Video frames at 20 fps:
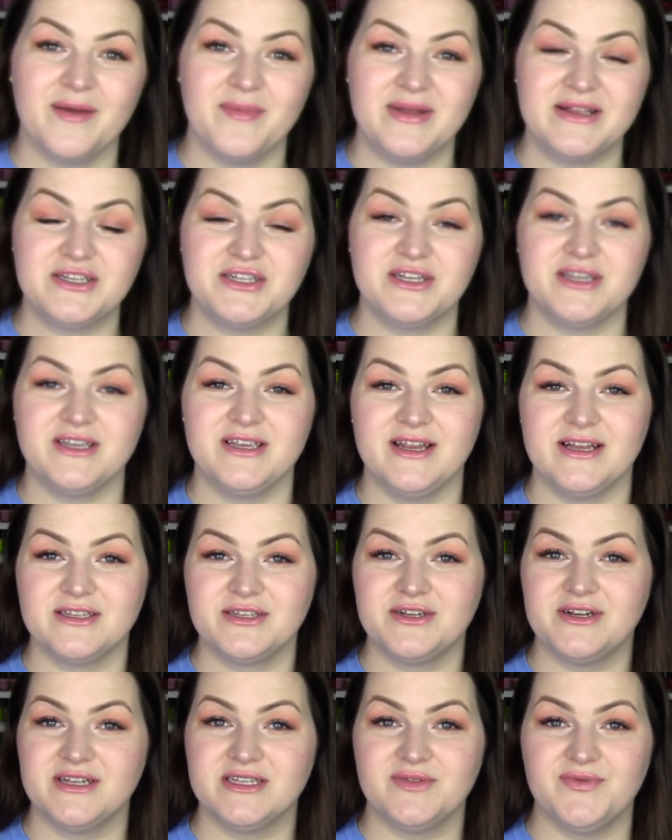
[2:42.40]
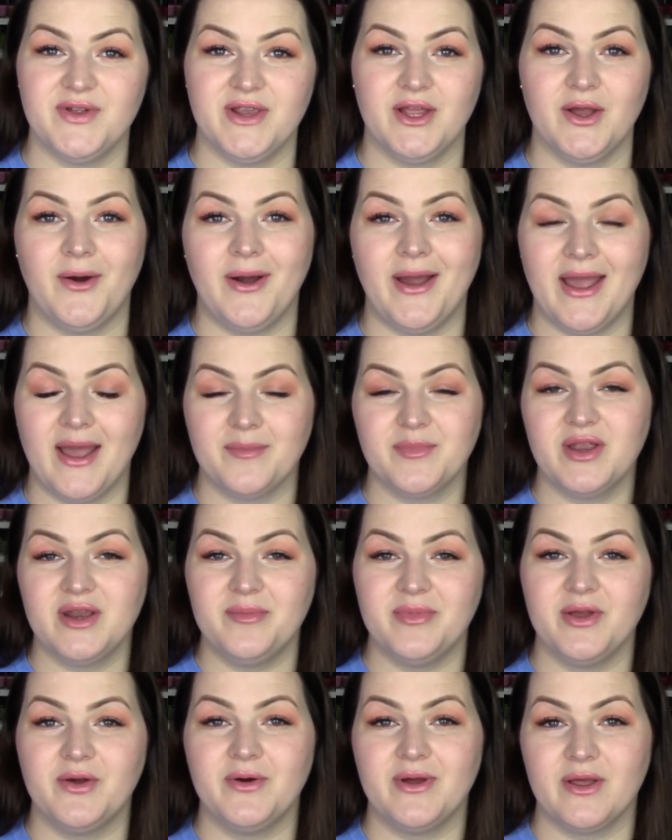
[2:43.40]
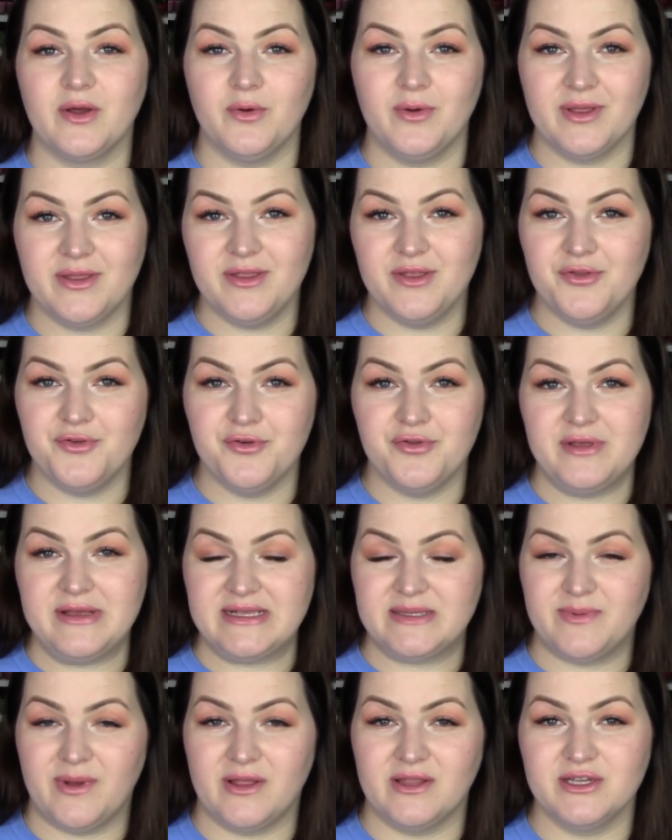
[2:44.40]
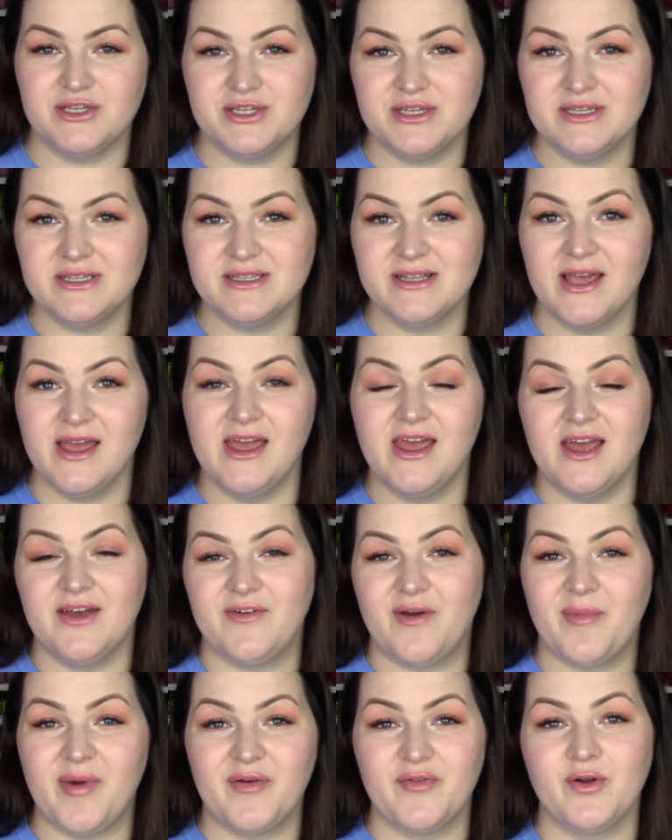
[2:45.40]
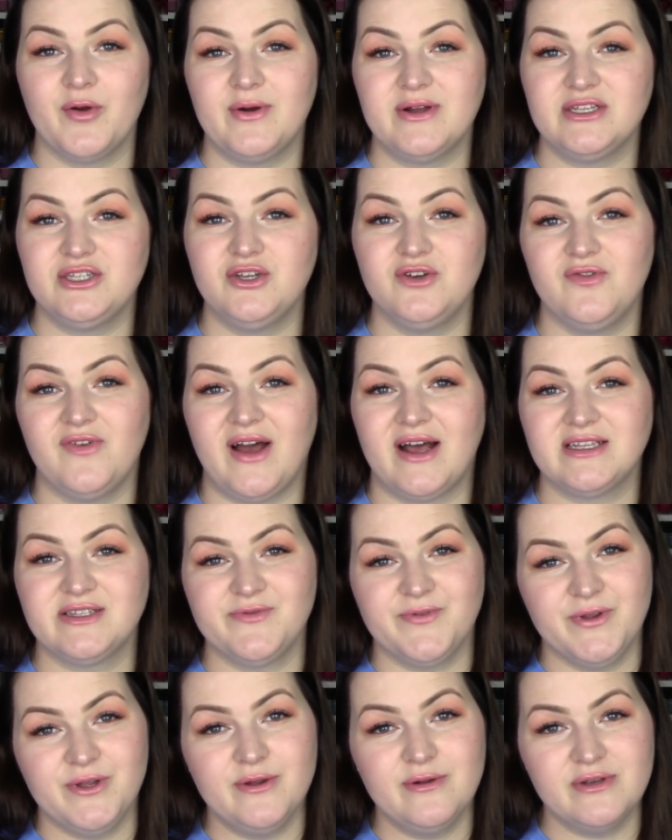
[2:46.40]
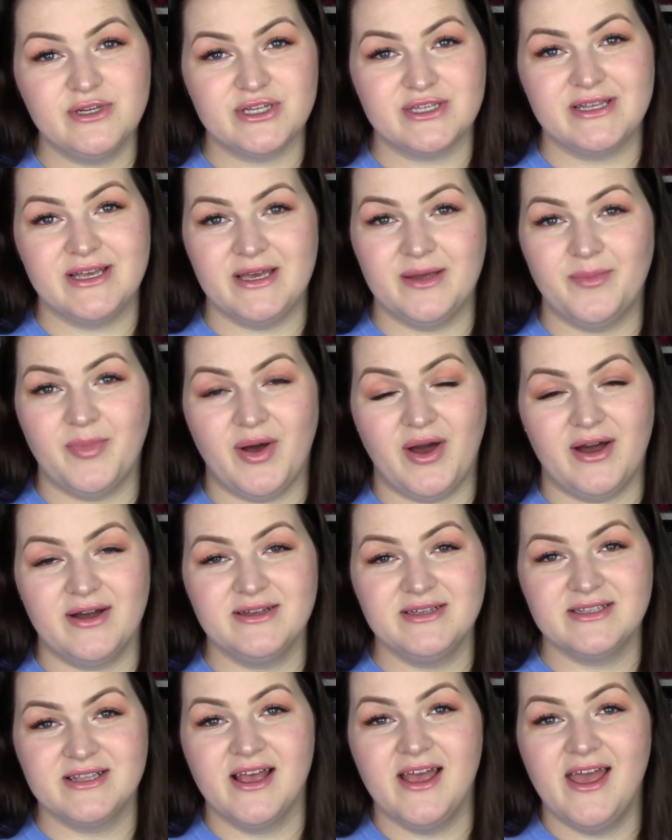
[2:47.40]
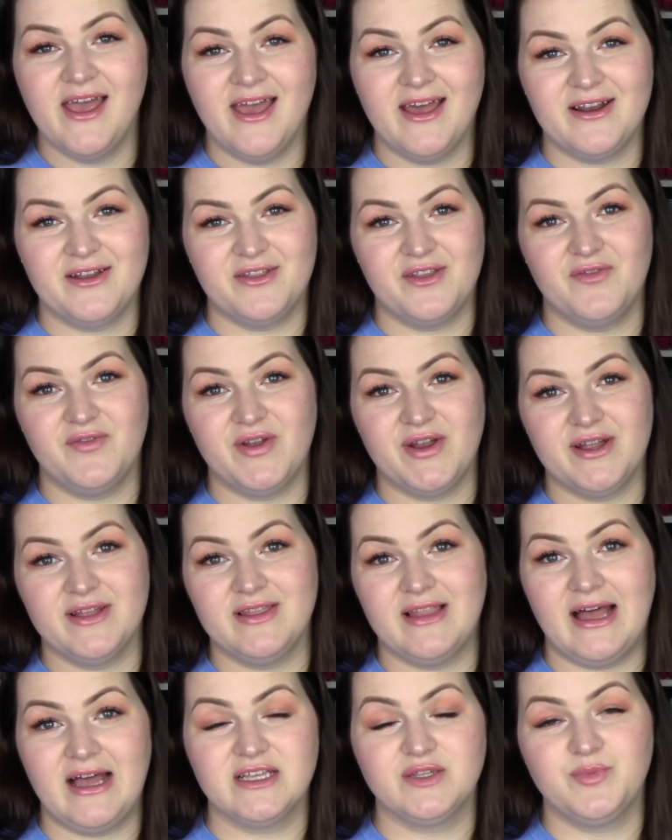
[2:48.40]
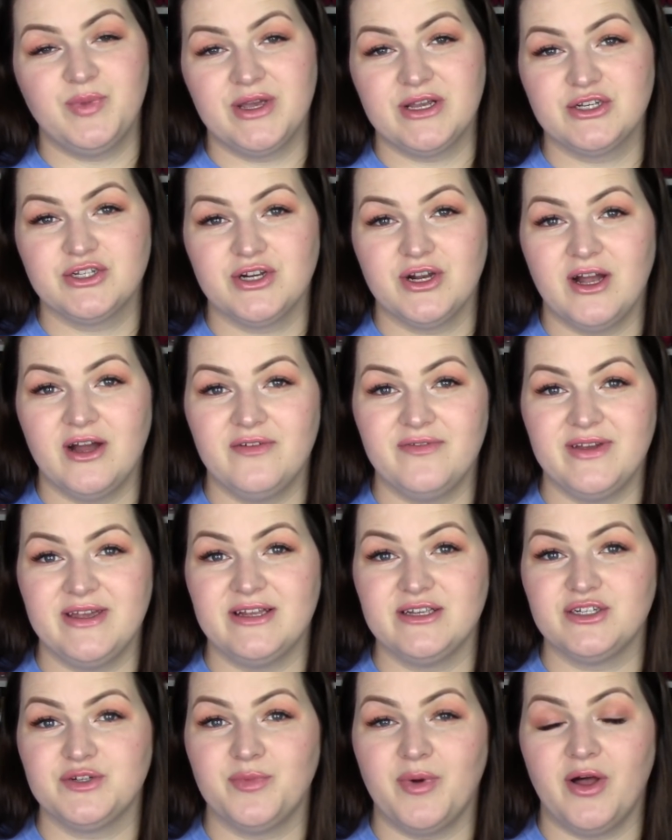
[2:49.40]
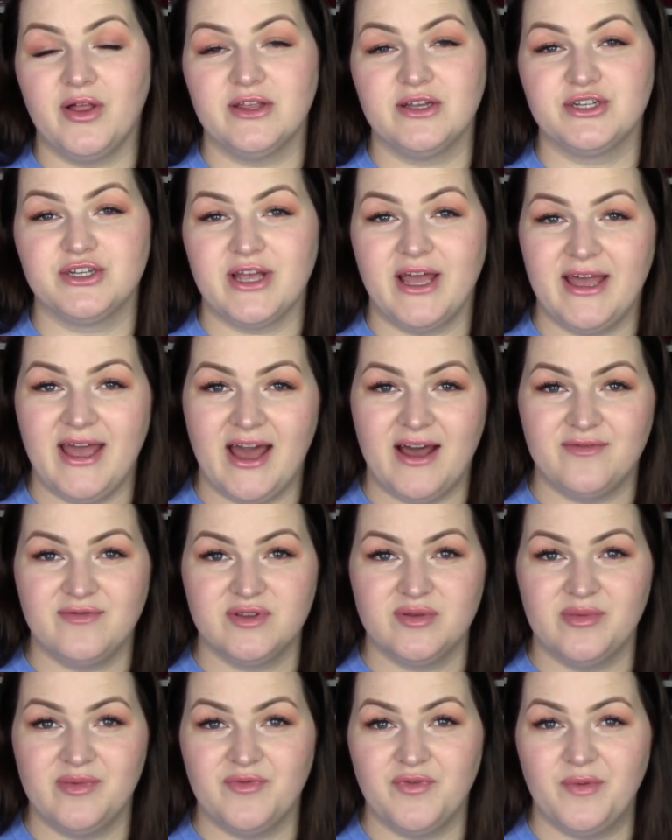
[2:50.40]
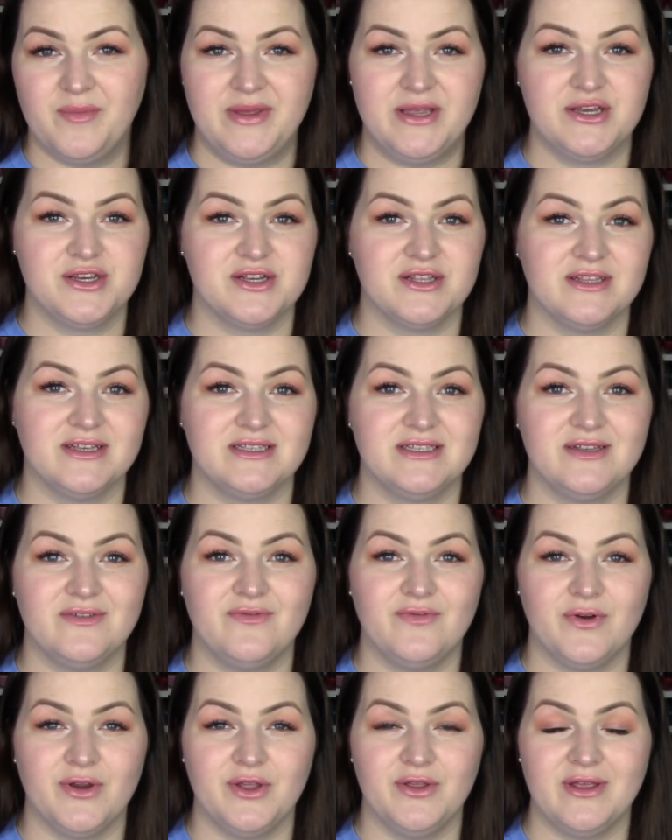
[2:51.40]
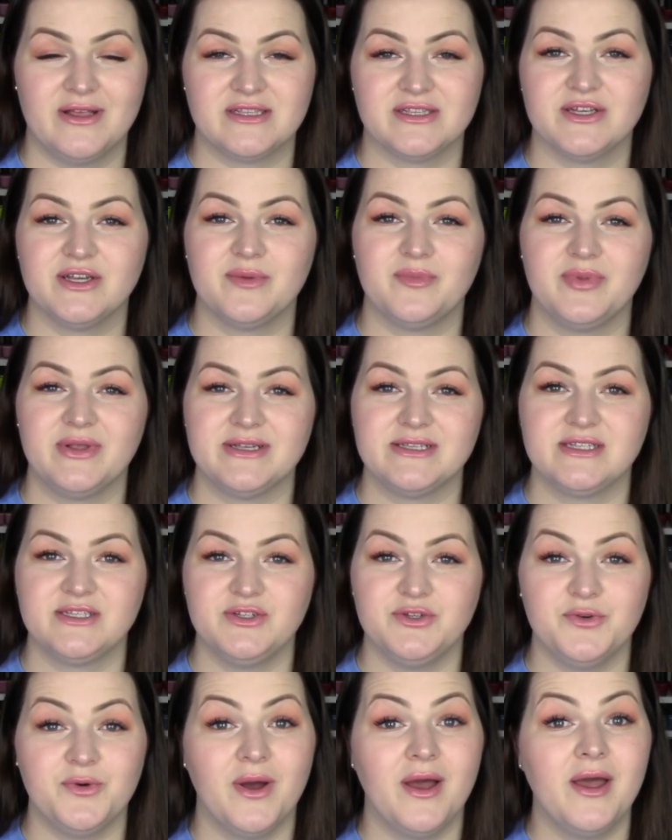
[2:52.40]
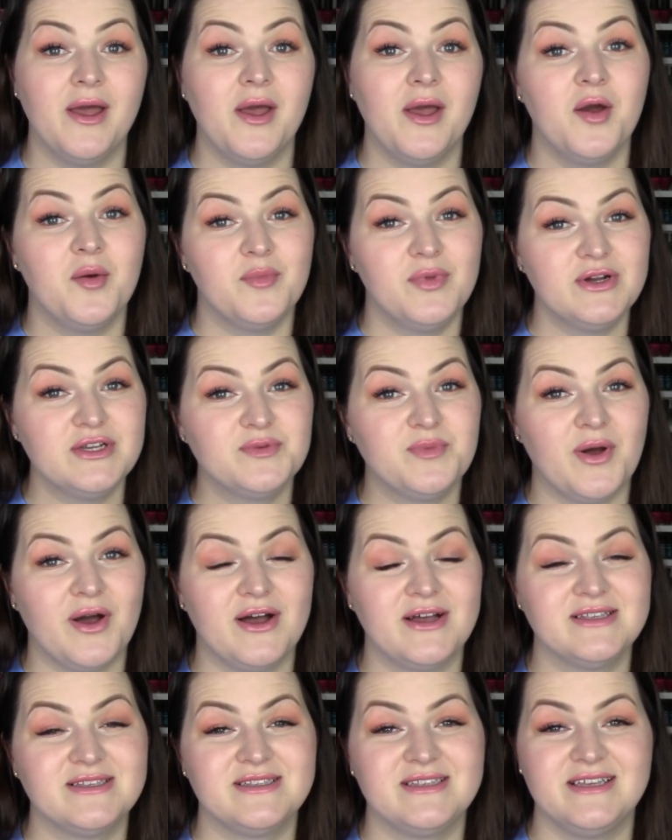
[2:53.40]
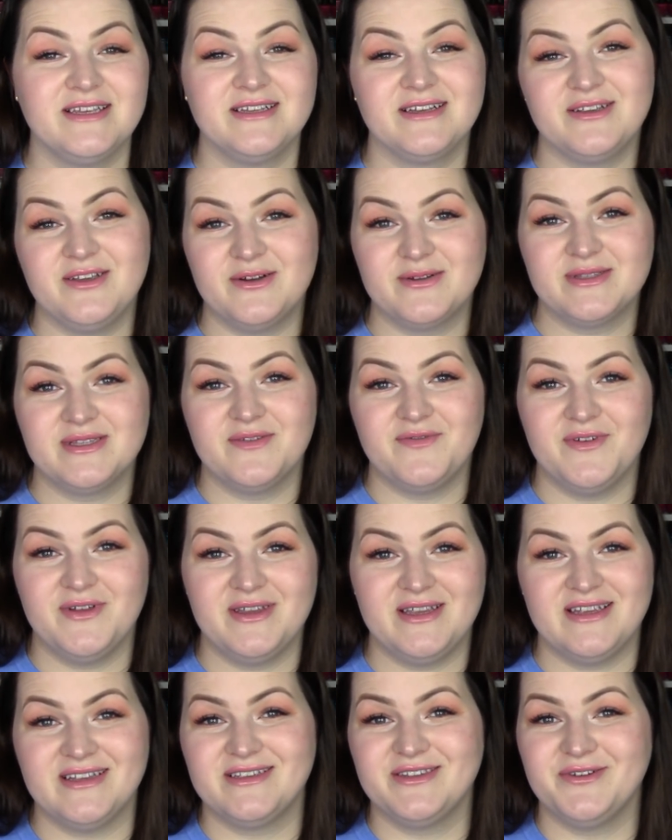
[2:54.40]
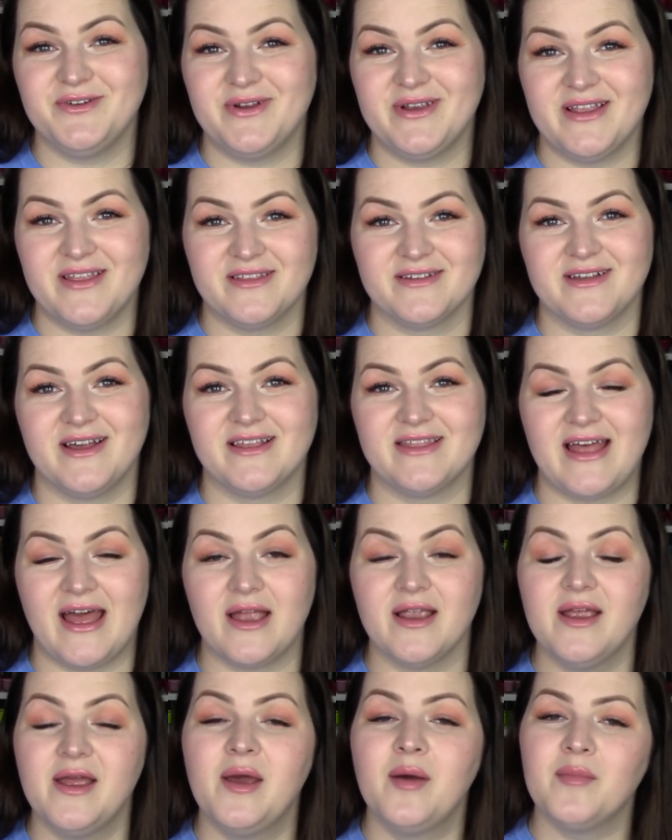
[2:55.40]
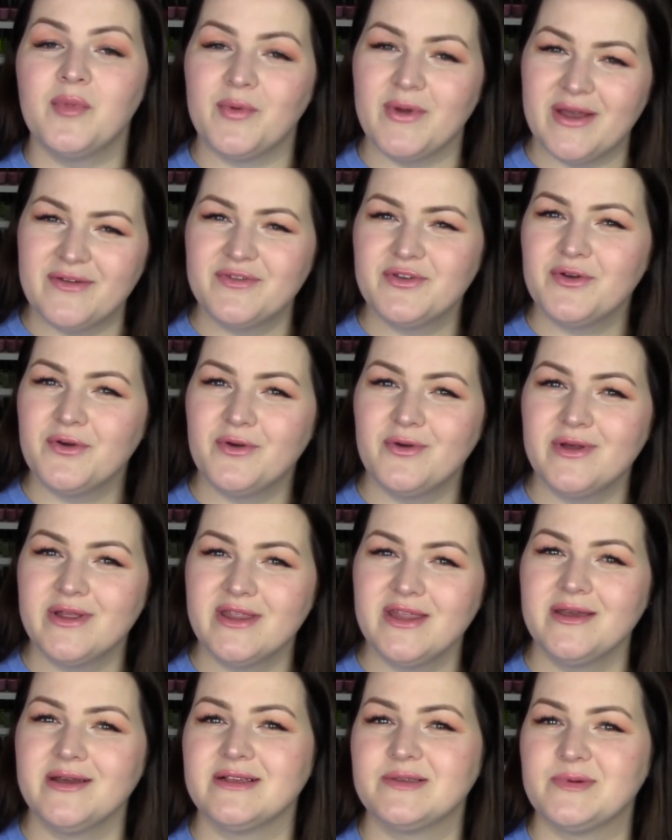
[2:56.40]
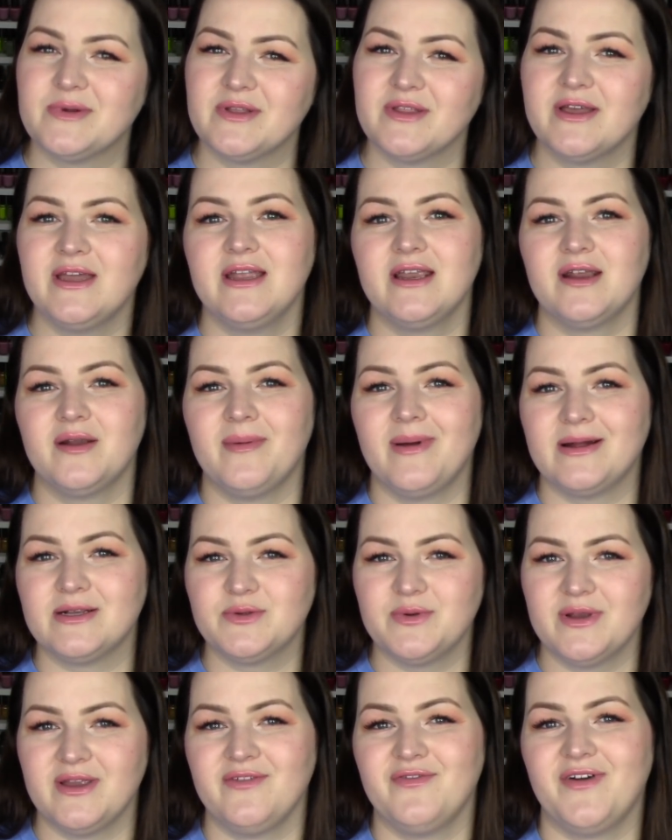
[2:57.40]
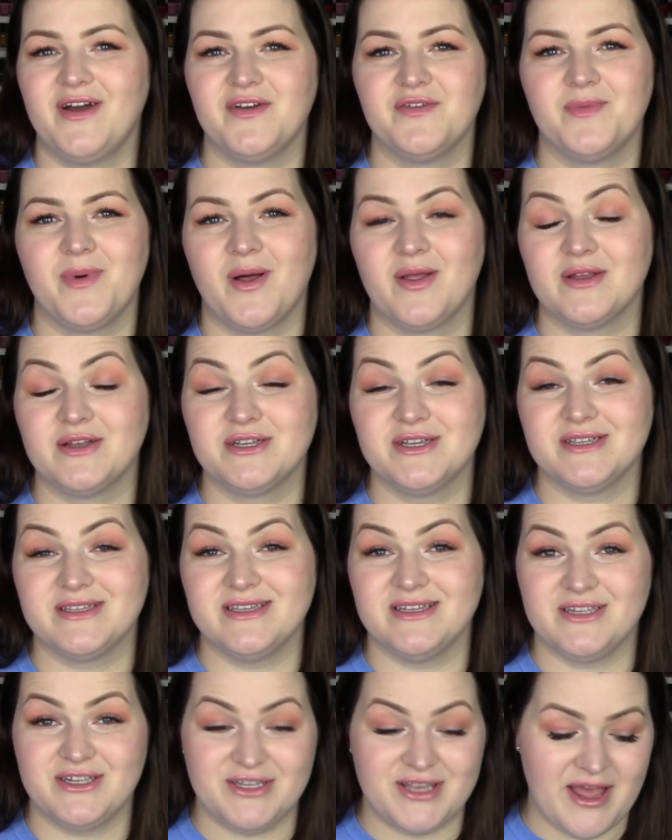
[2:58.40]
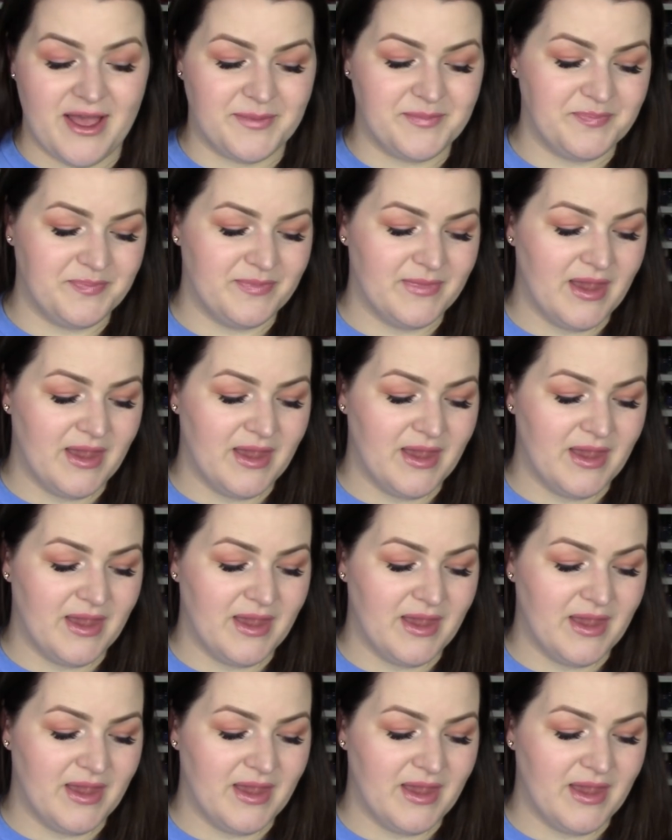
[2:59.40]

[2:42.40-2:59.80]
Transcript: I mentioned in yesterday's video, I am going to be going quickly through these polishes. If I'm ever going too fast for you, just hit pause, and on the very last picture of each polish I have some information listed for you. That's a good place to push pause, take notes if you need to, anything like that. But we have to go quickly because we're looking at about twenty-five polishes each day.